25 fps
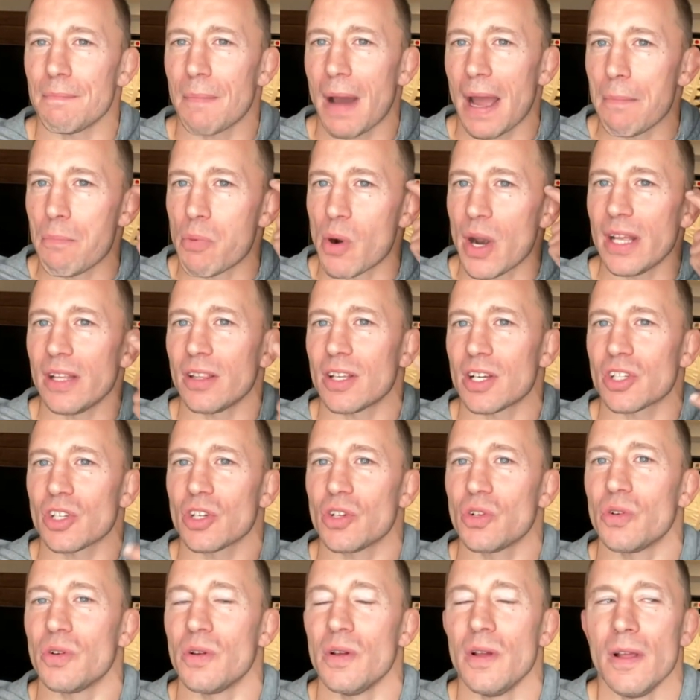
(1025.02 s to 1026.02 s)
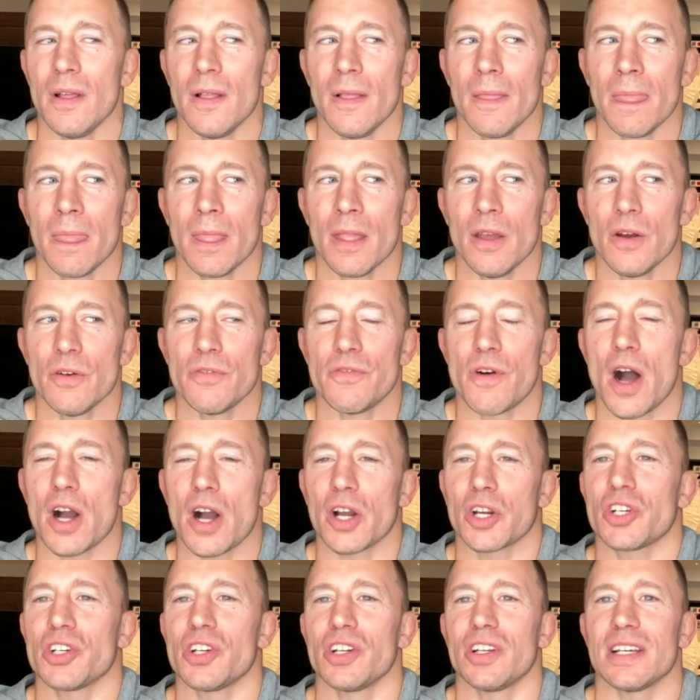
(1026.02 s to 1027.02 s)
my brain doesn't
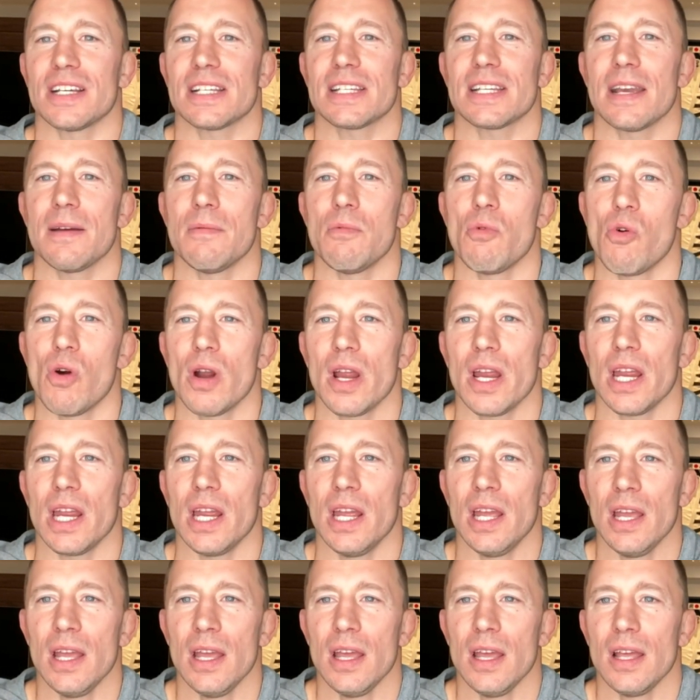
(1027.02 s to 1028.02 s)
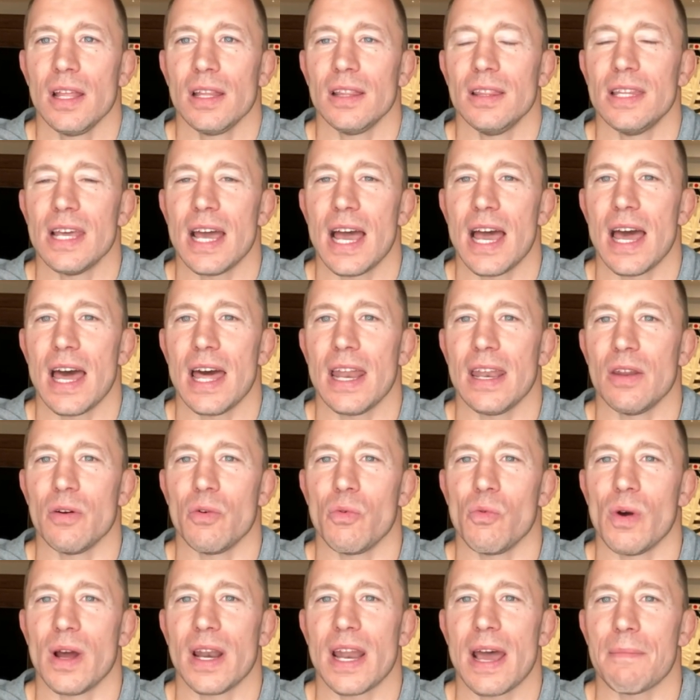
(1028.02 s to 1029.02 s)
function the same way than
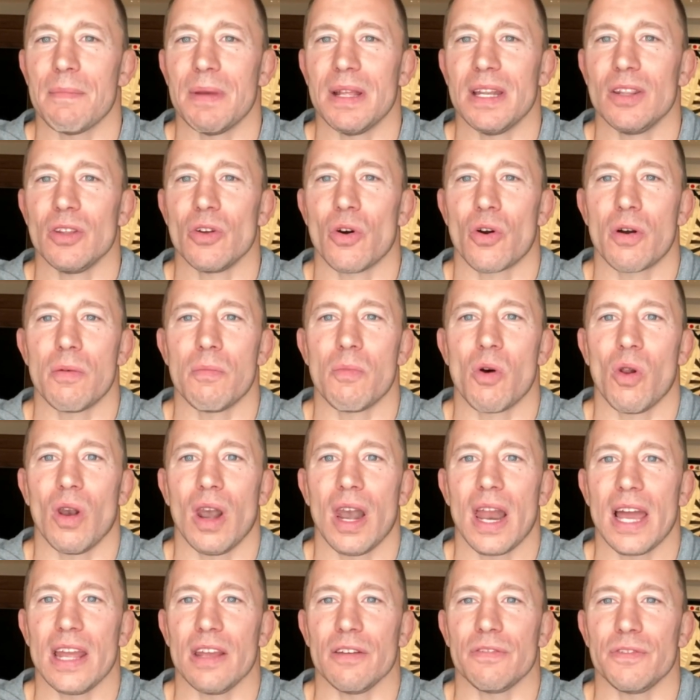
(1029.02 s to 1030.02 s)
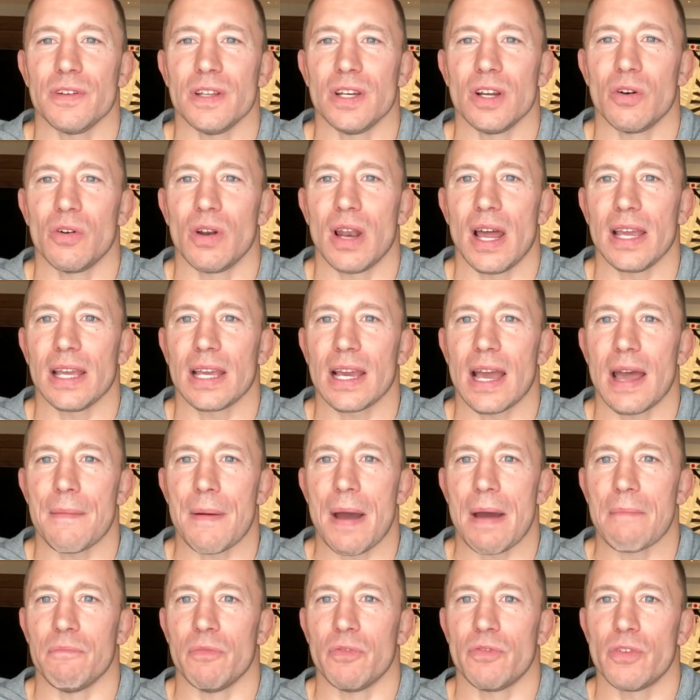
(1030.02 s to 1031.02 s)
when I'm in normal life. You know, like
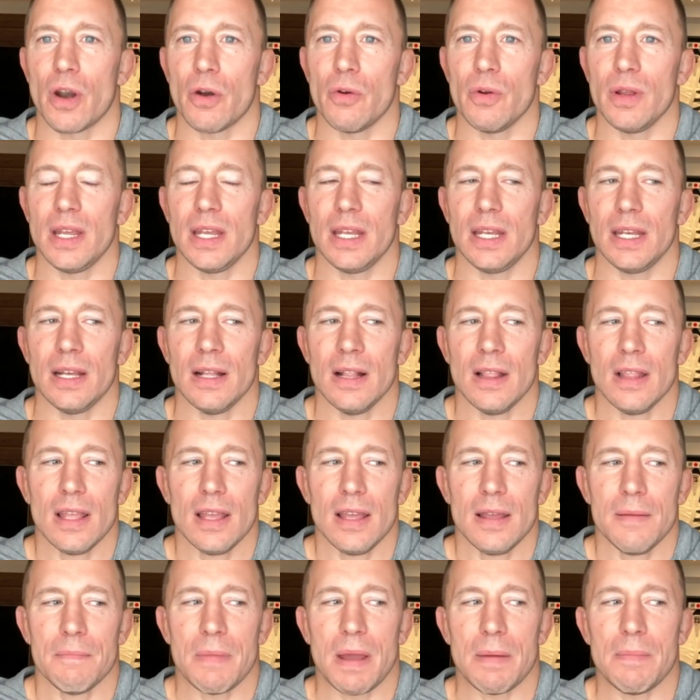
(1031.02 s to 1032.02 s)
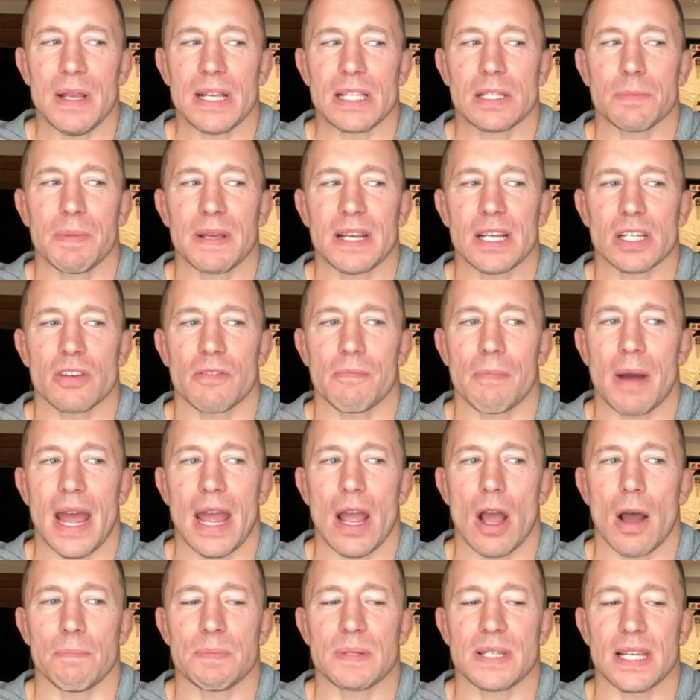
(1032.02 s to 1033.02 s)
I'm very, maybe it's because of my
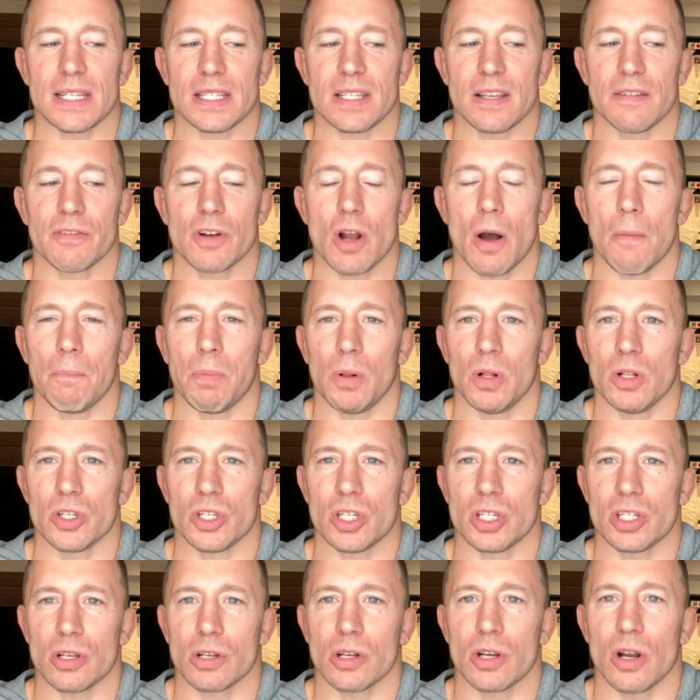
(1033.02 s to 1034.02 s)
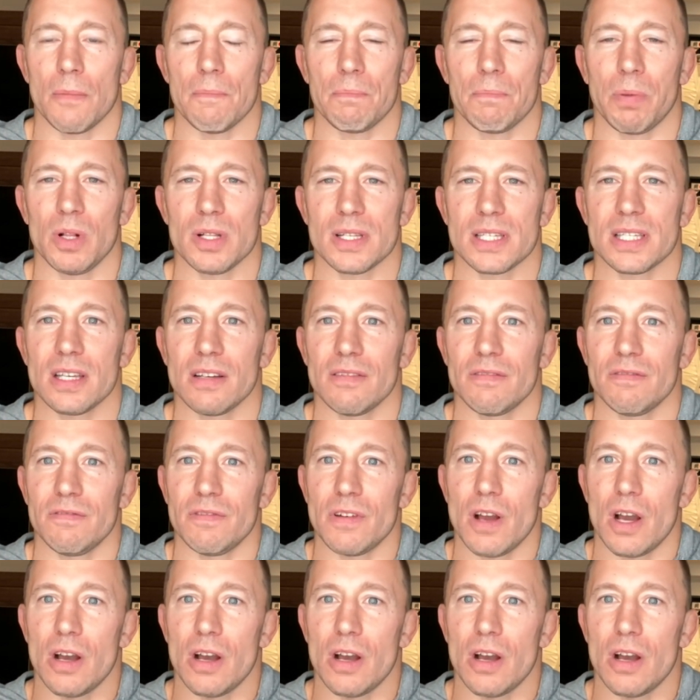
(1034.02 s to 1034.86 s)
obsessive compulsive